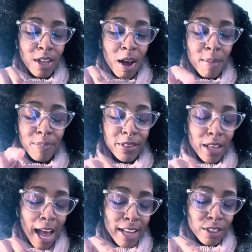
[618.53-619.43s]

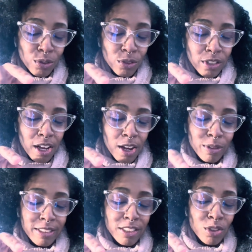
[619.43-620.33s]
I use
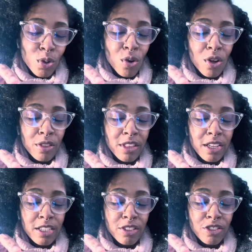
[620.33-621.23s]
what's this called?
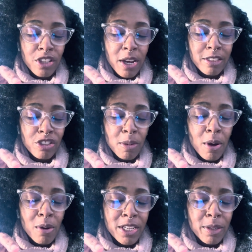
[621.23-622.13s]
The
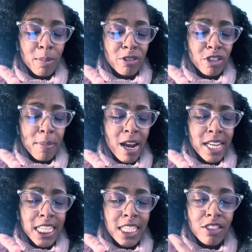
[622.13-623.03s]

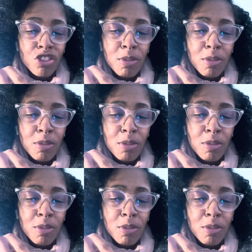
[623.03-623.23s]
Chobani